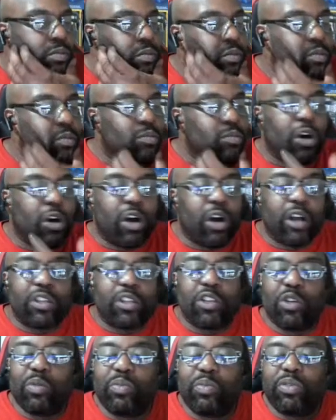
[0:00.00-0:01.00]
Mark
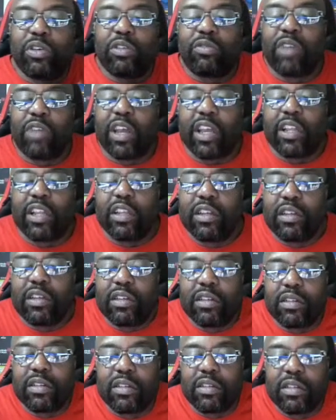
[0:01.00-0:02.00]
don't put regular
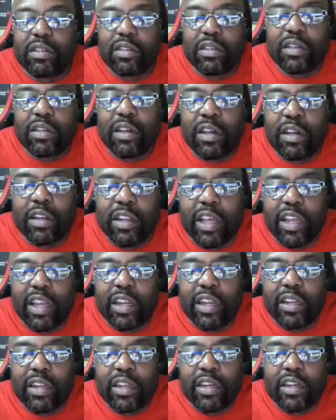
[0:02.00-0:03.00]

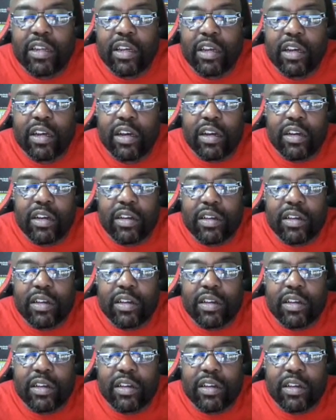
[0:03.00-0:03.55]
unleaded in the car.